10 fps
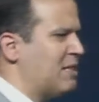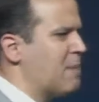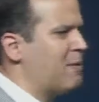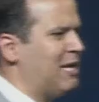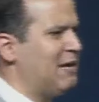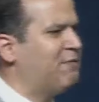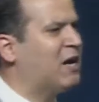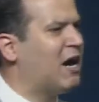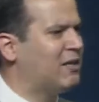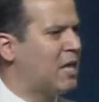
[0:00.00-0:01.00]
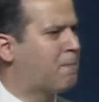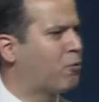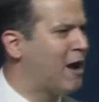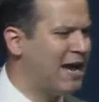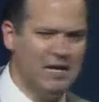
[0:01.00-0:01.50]
They believed God and they
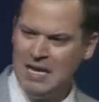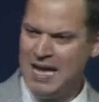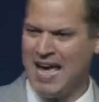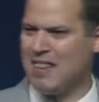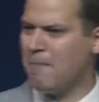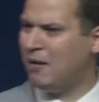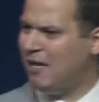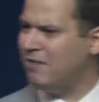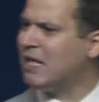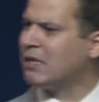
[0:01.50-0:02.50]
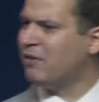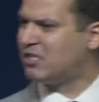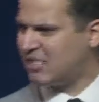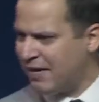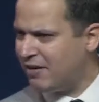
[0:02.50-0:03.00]
prayed and they believed that they
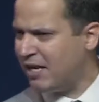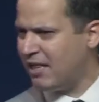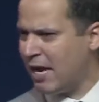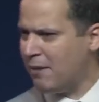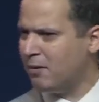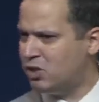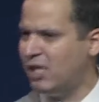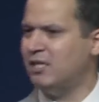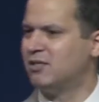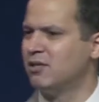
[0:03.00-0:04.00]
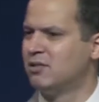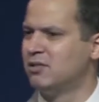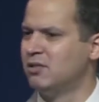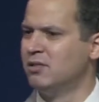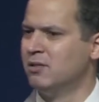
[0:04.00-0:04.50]
received it in the name of Jesus.
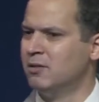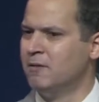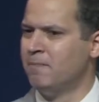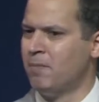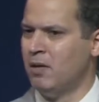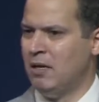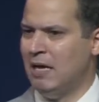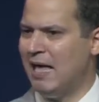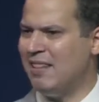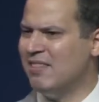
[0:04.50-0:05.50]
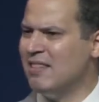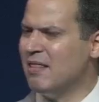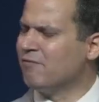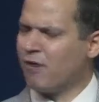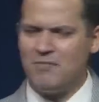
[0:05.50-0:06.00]
And
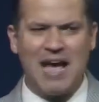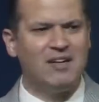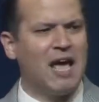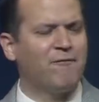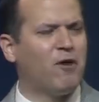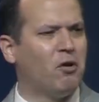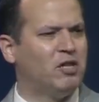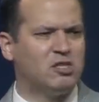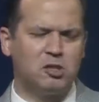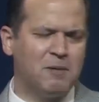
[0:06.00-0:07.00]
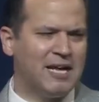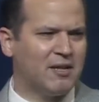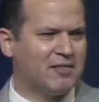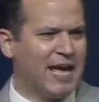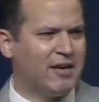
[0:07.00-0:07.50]
from that day forward, they just began to
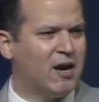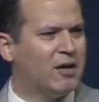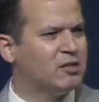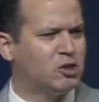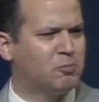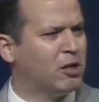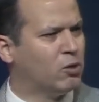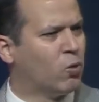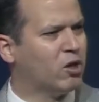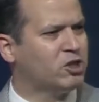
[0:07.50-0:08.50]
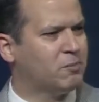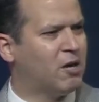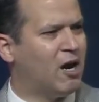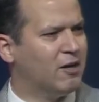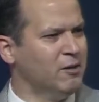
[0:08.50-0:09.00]
thank God. They just began to worship
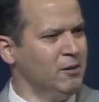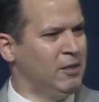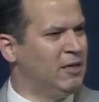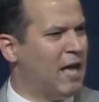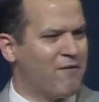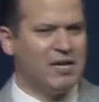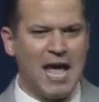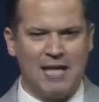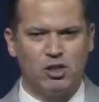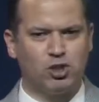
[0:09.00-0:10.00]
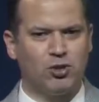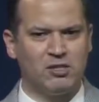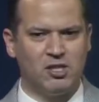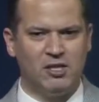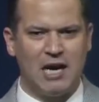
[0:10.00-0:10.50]
God every day, just
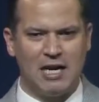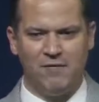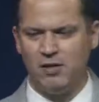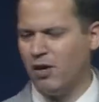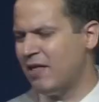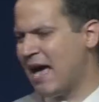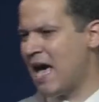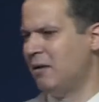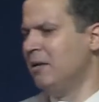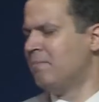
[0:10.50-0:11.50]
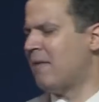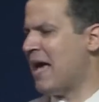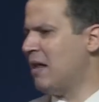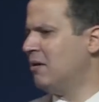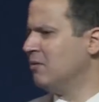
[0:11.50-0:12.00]
trusting God. Even though they had they
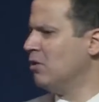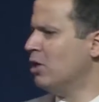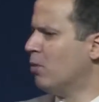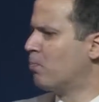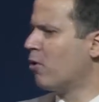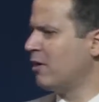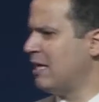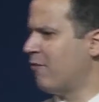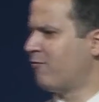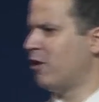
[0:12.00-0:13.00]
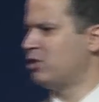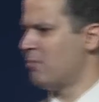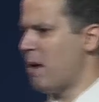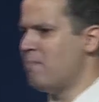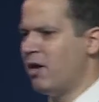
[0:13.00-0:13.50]
had you know broken down furniture,
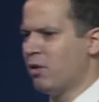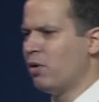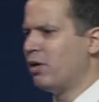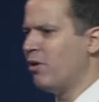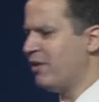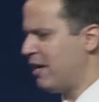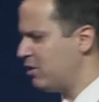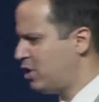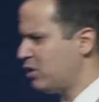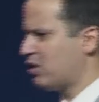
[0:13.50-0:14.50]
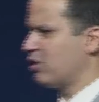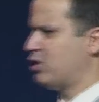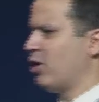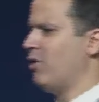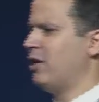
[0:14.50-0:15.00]
my mother would go there. She'd start
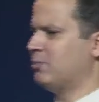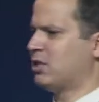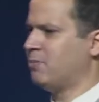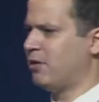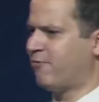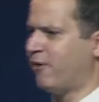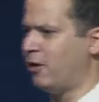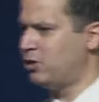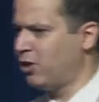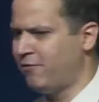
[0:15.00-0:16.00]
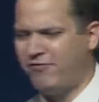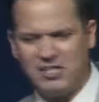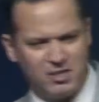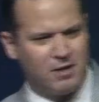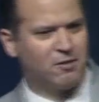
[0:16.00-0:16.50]
sewing up some of the furniture and
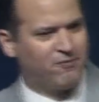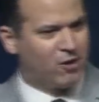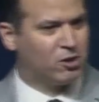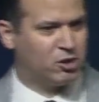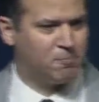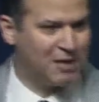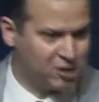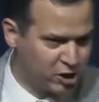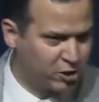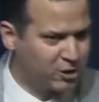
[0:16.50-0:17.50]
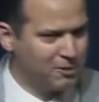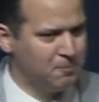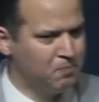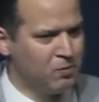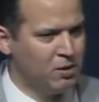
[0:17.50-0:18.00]
fixing up the furniture the best she could.
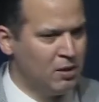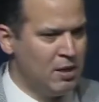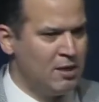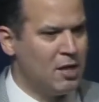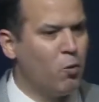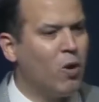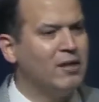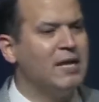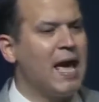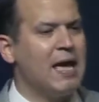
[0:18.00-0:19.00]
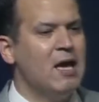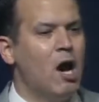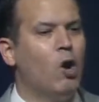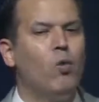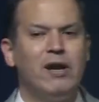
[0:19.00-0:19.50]
Then one day,
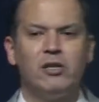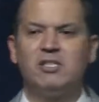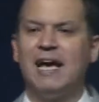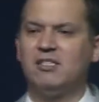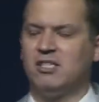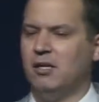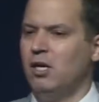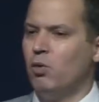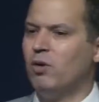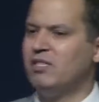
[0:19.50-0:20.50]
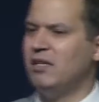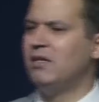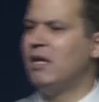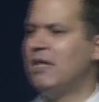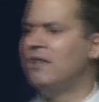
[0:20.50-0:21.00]
a winter Texan was in,
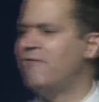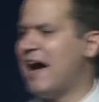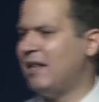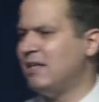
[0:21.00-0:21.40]
in the valley.